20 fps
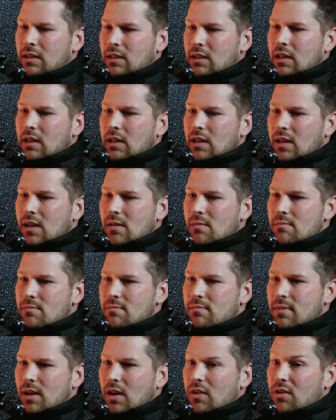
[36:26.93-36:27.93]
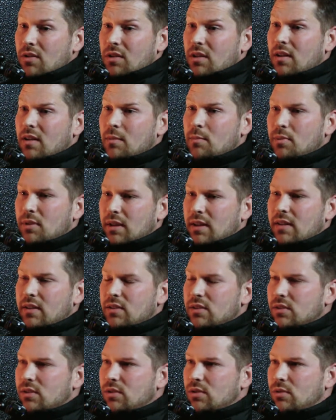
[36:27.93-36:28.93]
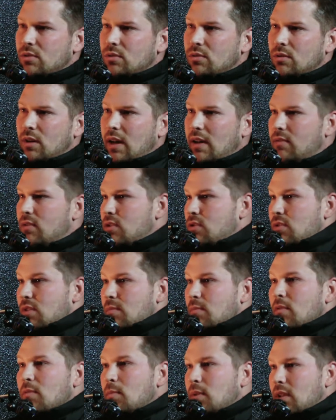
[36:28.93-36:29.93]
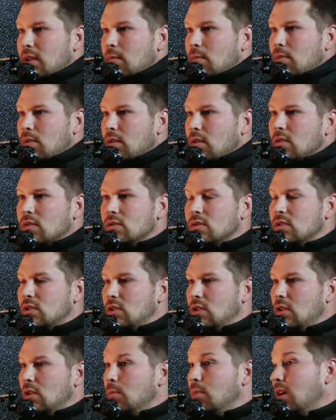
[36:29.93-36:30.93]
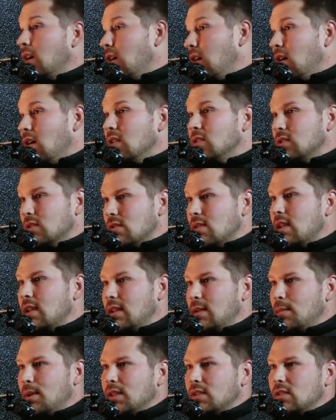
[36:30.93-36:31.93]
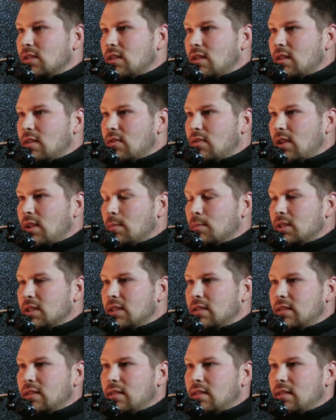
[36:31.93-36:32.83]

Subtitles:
other young players who have the dream of being pros, but are also thinking about starting a family?